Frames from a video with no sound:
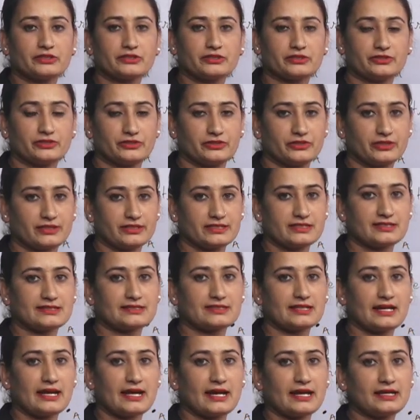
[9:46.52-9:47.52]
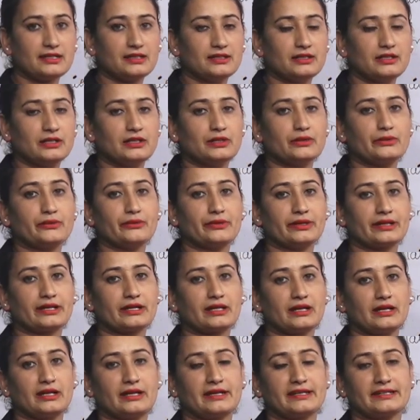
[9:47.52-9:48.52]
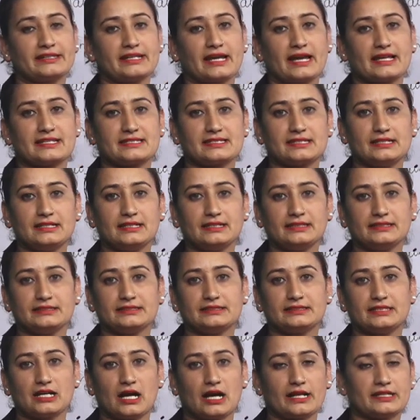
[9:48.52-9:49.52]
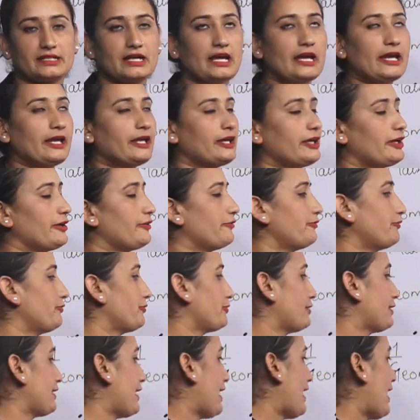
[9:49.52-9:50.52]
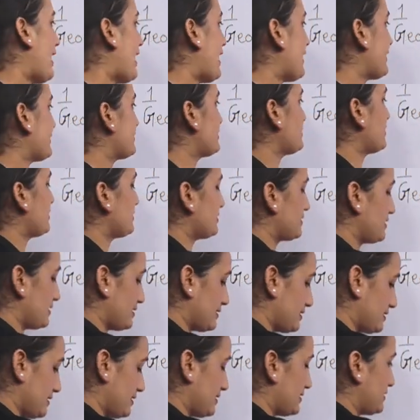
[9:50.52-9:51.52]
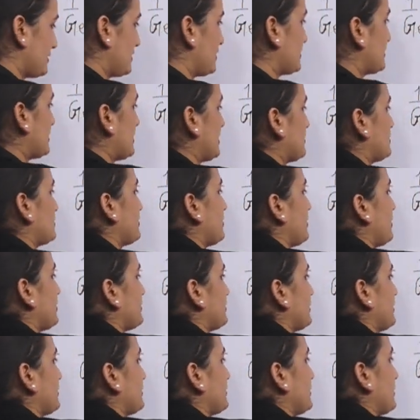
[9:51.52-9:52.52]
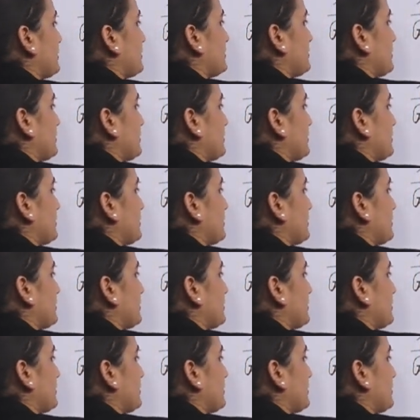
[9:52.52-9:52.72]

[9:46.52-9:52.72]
Do you understand? We call it as a dot. If we add dot dot dot dot dot dot dot